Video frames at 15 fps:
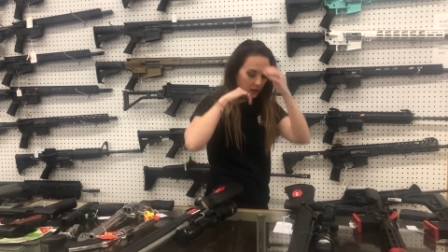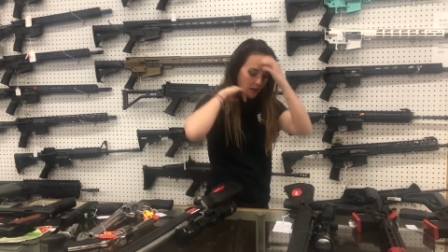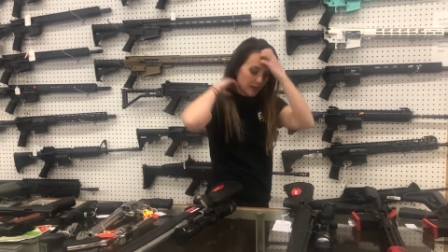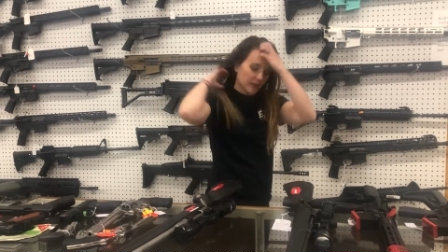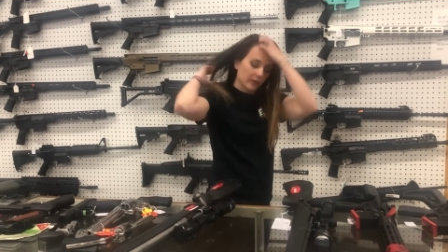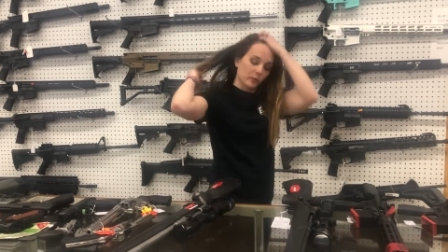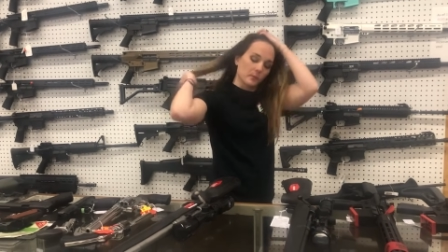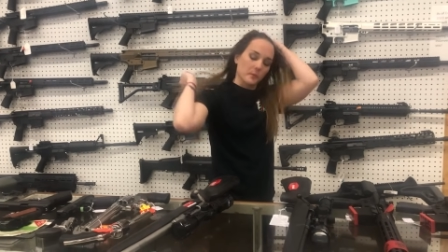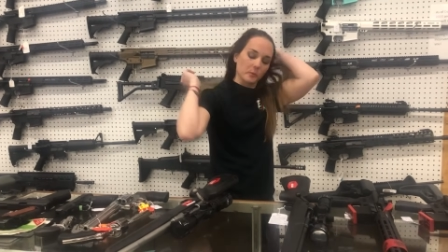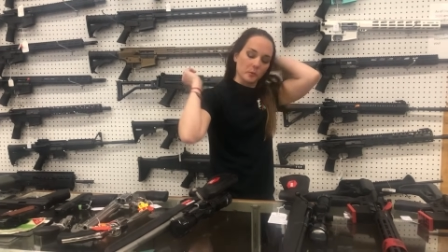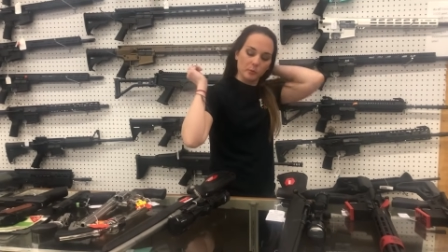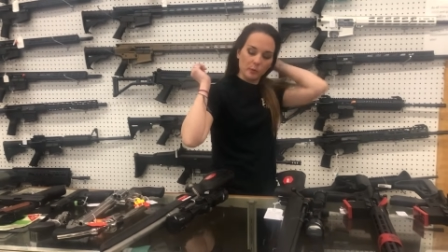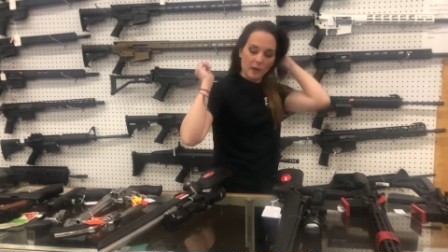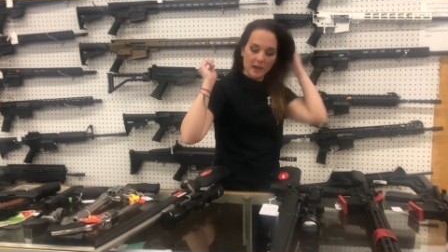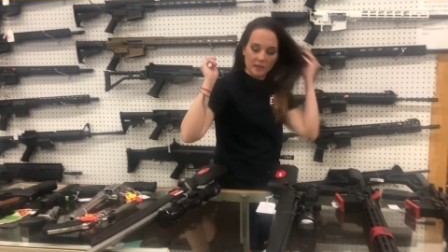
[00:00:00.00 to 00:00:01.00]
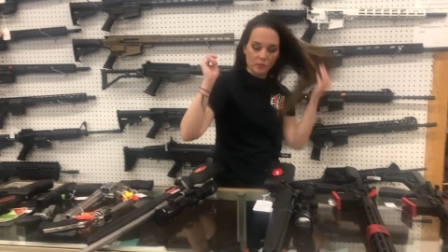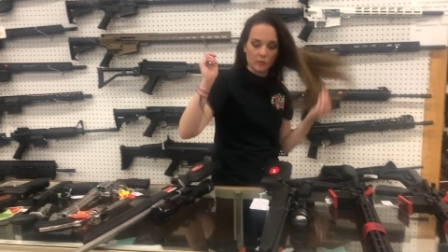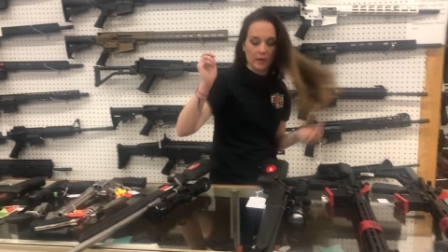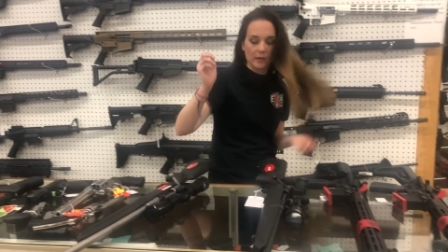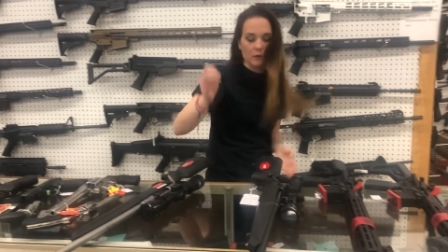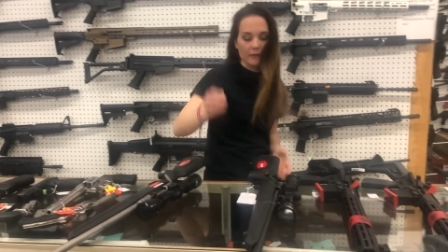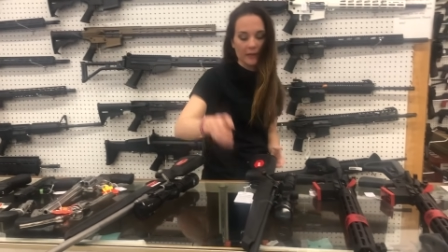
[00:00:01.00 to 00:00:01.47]
I can't remember the price
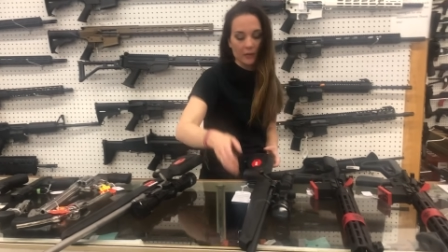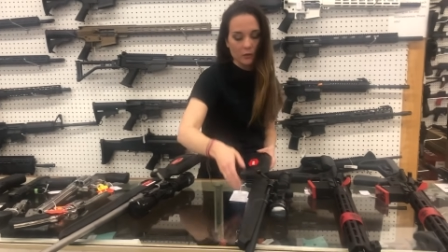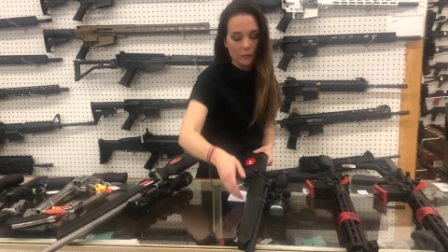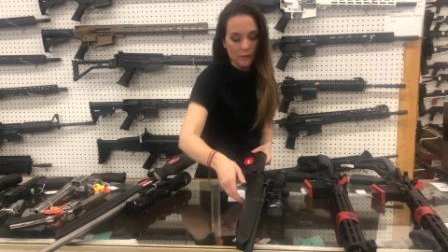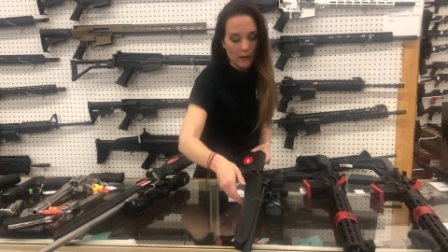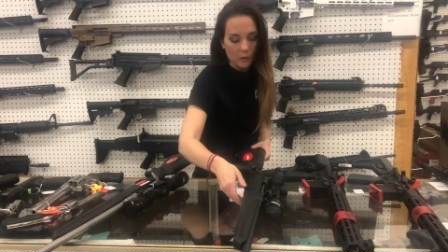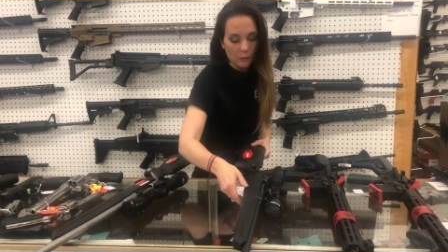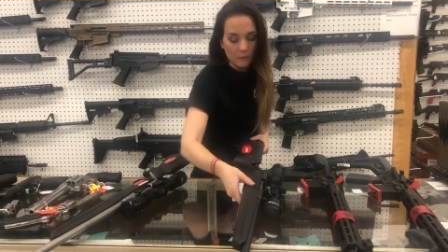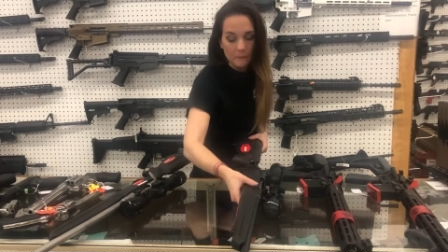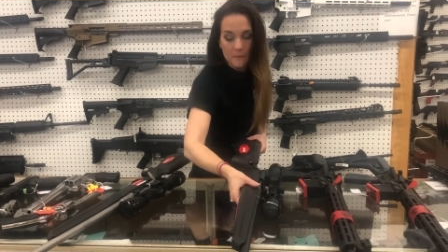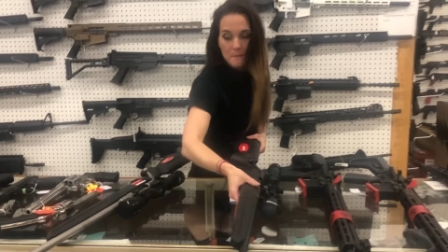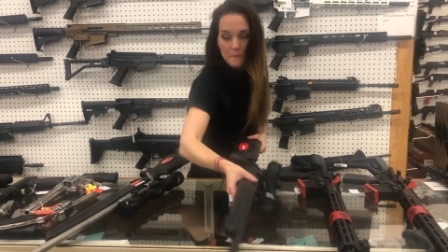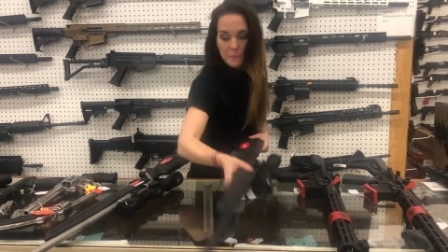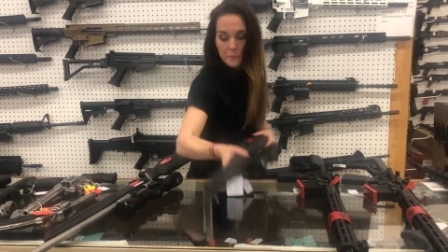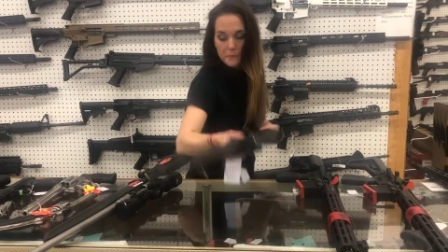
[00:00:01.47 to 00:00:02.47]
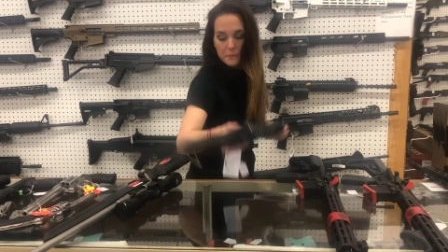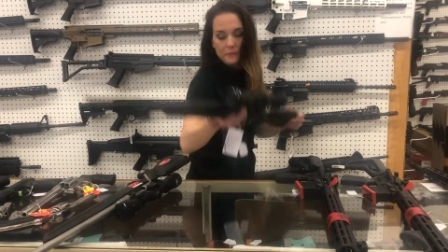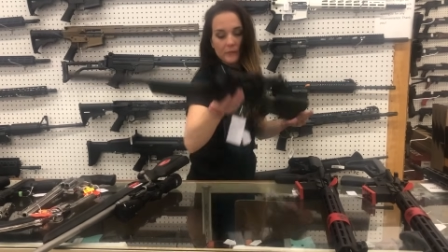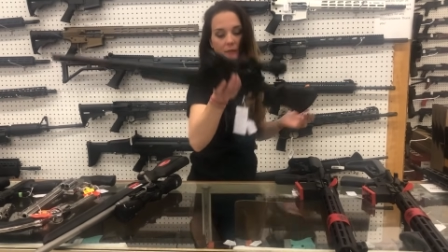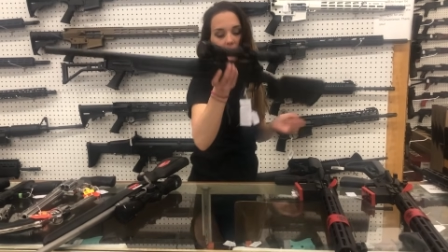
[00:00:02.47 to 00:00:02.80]
right offhand on that one. Call. We'll